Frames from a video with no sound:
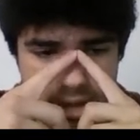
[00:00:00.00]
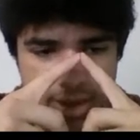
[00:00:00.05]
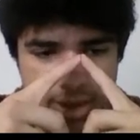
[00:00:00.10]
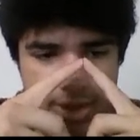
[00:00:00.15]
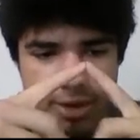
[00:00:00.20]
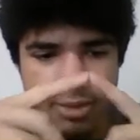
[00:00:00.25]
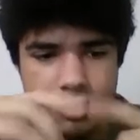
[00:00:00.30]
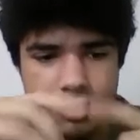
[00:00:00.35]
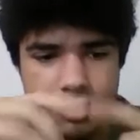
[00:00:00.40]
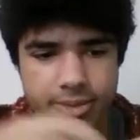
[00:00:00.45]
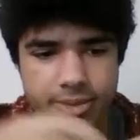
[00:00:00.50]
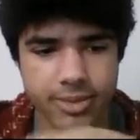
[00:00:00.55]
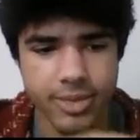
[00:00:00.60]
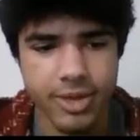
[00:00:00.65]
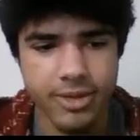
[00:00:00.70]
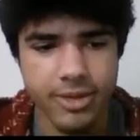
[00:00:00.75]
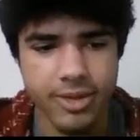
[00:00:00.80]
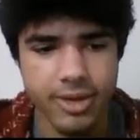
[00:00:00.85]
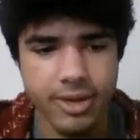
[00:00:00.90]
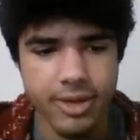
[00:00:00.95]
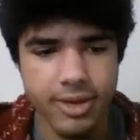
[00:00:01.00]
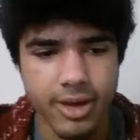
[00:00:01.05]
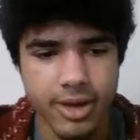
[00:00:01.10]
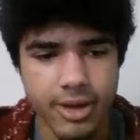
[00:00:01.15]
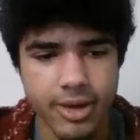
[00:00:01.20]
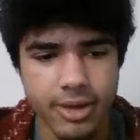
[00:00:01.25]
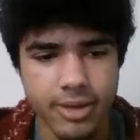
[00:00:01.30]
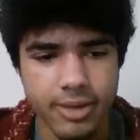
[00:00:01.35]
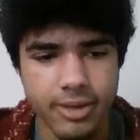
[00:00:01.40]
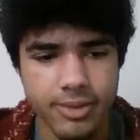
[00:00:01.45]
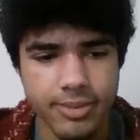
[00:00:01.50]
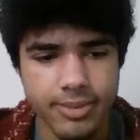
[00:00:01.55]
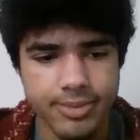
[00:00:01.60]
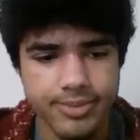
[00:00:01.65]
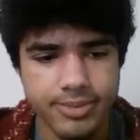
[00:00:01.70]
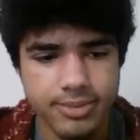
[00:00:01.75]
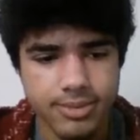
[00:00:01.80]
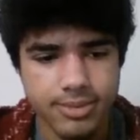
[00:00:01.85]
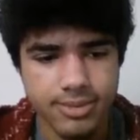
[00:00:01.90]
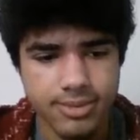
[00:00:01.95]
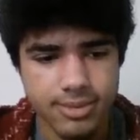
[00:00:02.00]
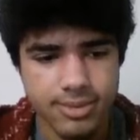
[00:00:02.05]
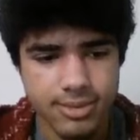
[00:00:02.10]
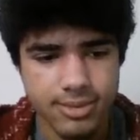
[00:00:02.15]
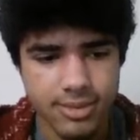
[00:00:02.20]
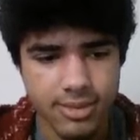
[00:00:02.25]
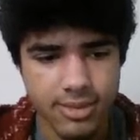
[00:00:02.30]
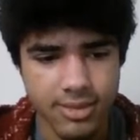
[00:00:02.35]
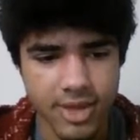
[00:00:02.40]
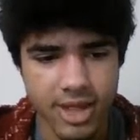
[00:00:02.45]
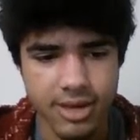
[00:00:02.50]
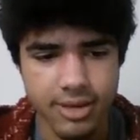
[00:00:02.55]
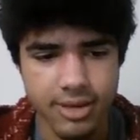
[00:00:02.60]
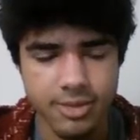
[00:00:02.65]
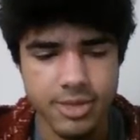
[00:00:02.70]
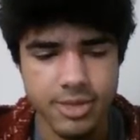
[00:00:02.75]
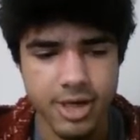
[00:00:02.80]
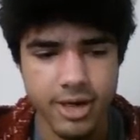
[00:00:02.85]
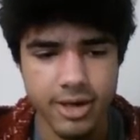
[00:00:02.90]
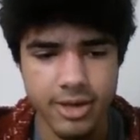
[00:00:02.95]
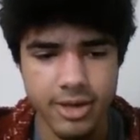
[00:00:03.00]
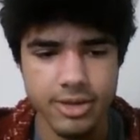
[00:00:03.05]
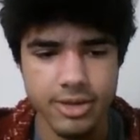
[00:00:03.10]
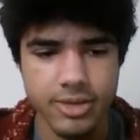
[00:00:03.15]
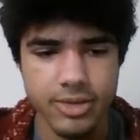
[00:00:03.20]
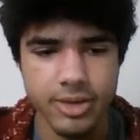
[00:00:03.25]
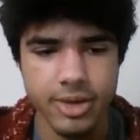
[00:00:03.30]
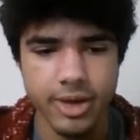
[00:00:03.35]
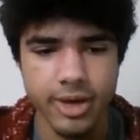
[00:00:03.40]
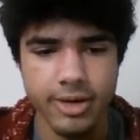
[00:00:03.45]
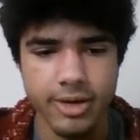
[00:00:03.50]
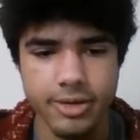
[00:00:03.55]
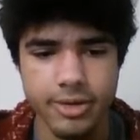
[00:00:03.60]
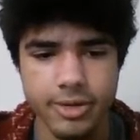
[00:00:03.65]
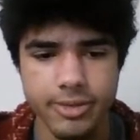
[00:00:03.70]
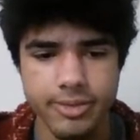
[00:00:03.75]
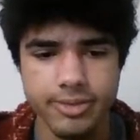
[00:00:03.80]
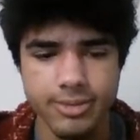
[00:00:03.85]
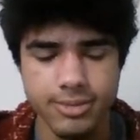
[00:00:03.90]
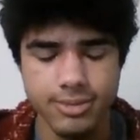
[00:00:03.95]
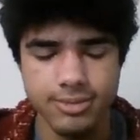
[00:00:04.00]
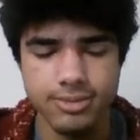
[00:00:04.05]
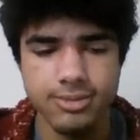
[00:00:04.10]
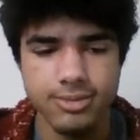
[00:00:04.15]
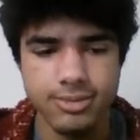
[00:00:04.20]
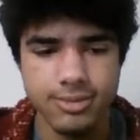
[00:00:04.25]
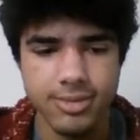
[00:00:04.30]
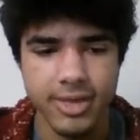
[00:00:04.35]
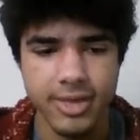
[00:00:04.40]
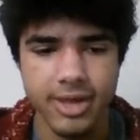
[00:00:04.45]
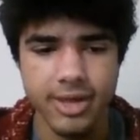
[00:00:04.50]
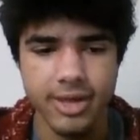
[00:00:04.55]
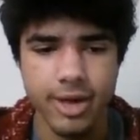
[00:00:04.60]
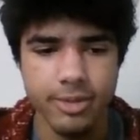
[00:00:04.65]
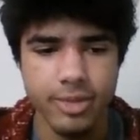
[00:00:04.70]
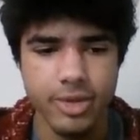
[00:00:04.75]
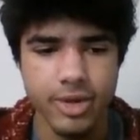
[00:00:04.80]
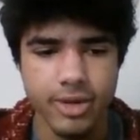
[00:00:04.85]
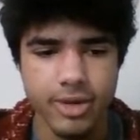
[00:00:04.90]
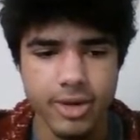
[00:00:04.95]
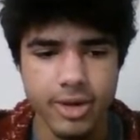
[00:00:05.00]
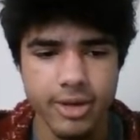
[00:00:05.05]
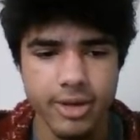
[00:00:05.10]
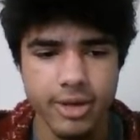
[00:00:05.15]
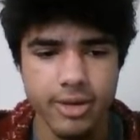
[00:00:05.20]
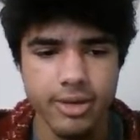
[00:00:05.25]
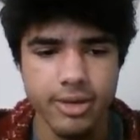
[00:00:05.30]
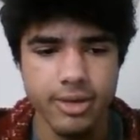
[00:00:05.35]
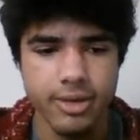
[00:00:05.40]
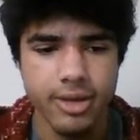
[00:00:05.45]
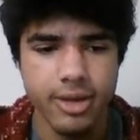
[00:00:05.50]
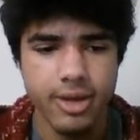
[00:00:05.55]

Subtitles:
But then I ended up talking to a doctor and got put on